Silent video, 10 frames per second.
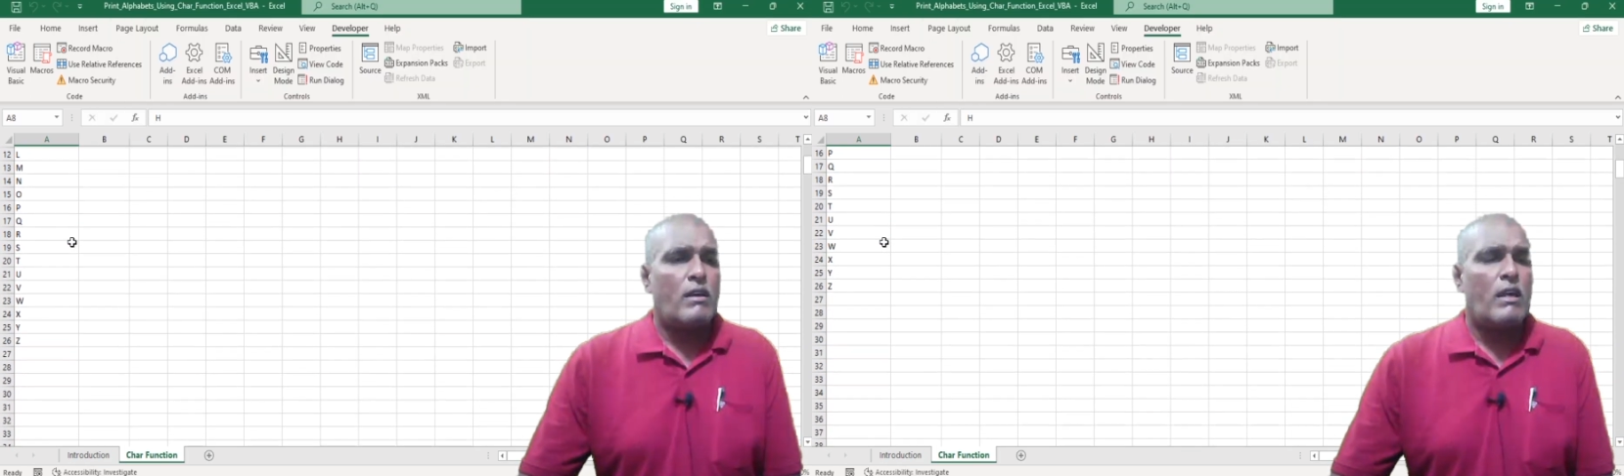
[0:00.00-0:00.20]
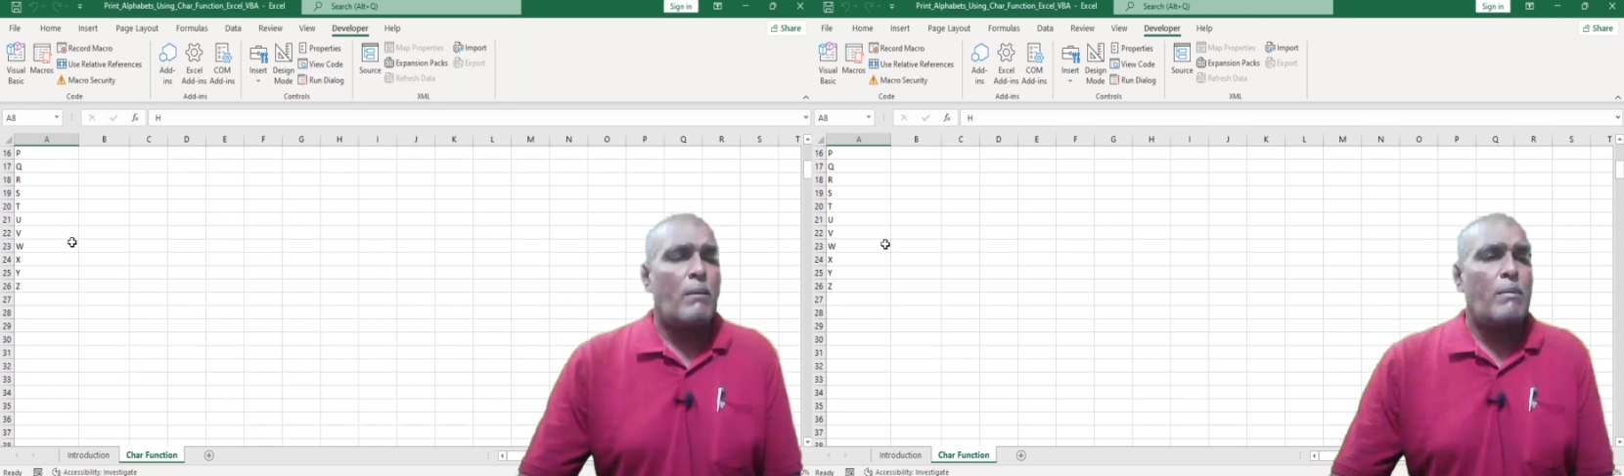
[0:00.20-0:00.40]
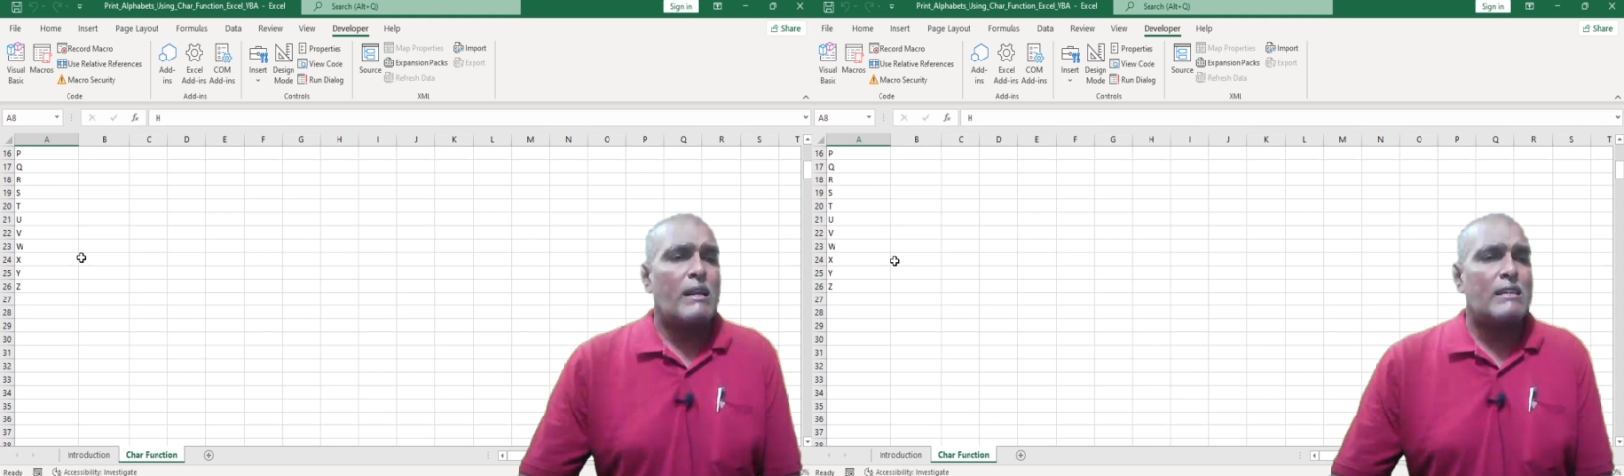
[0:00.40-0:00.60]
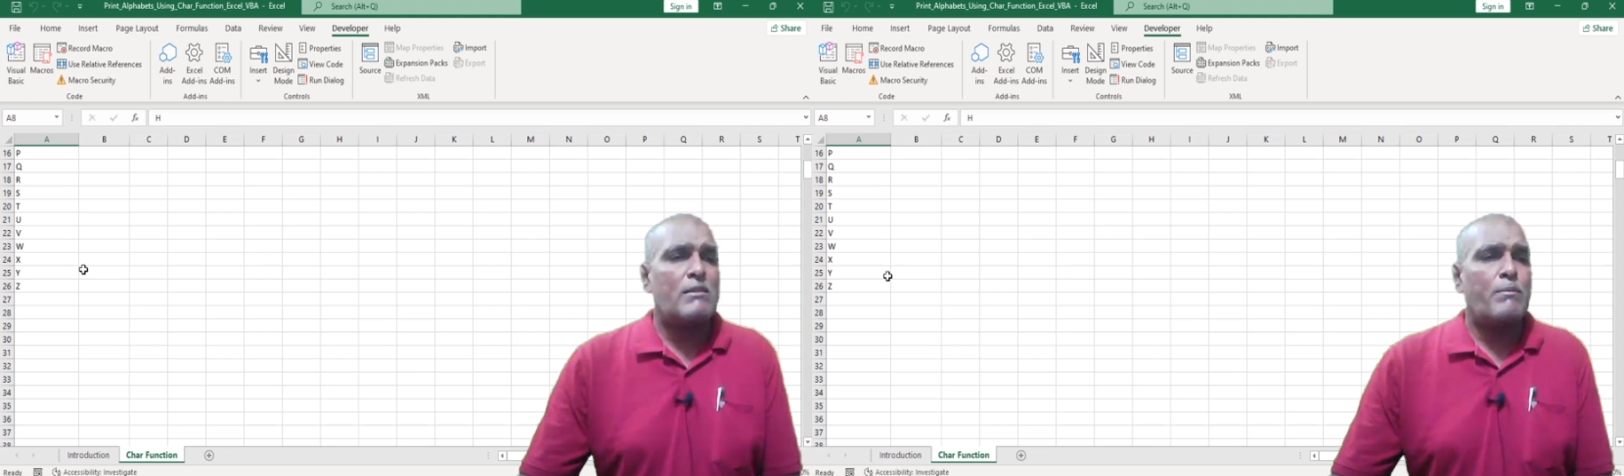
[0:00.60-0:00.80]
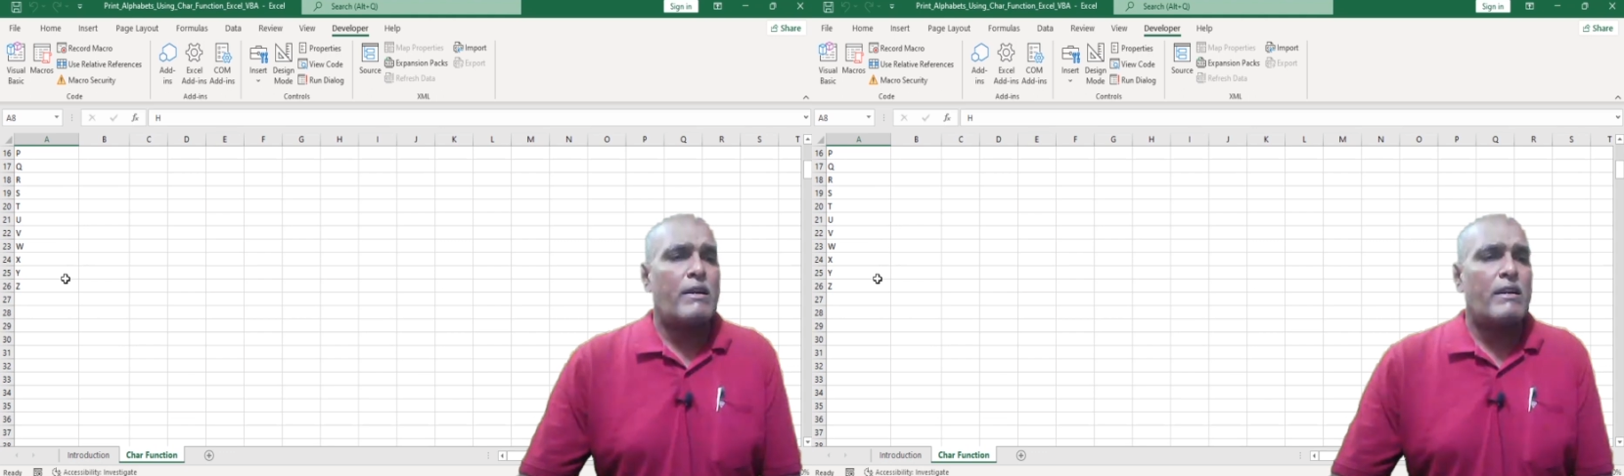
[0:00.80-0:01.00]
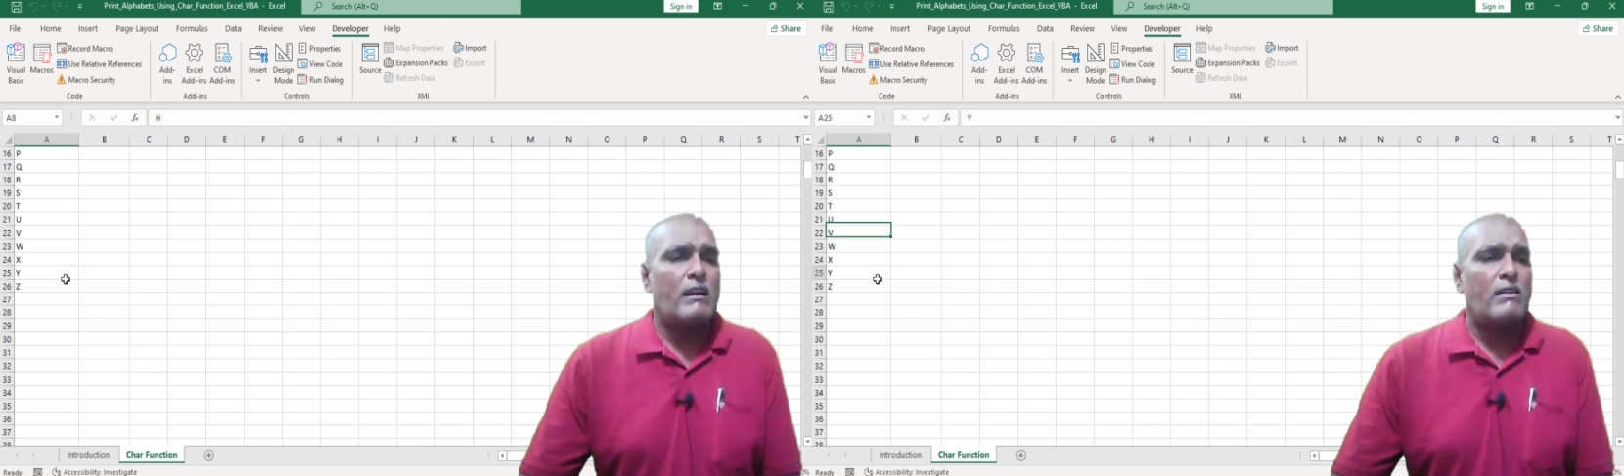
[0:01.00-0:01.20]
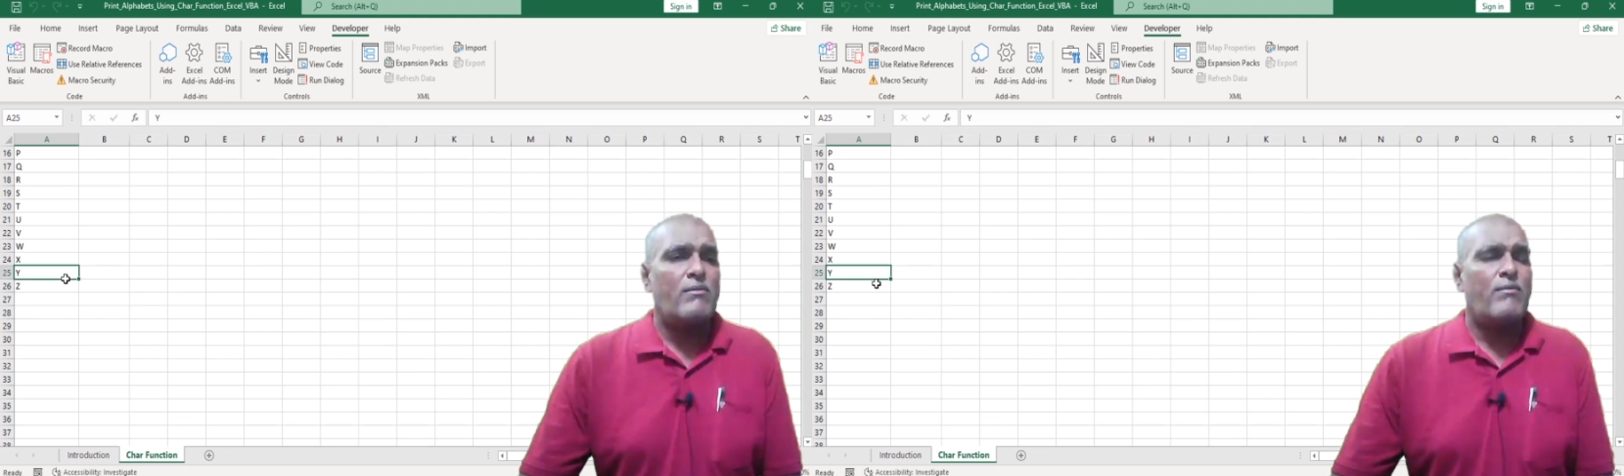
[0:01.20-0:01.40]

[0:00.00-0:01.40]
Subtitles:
Here application printed